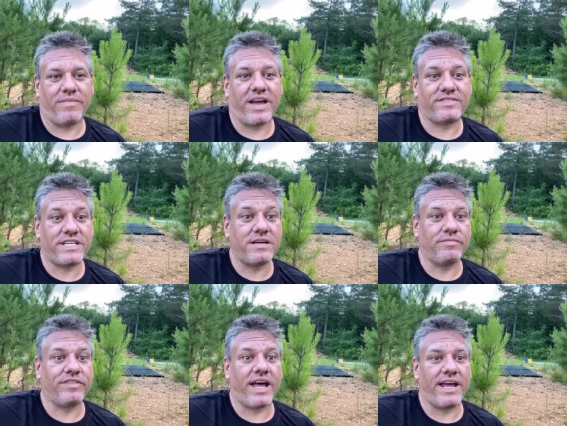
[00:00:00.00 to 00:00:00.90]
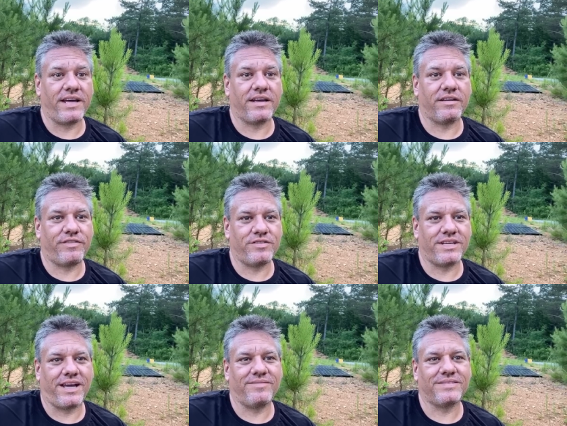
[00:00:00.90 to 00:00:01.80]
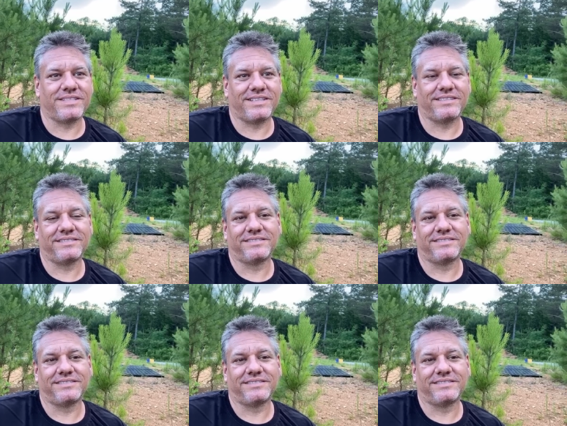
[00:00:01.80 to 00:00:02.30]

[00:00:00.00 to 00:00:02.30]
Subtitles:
And I've seen them flying a few times. So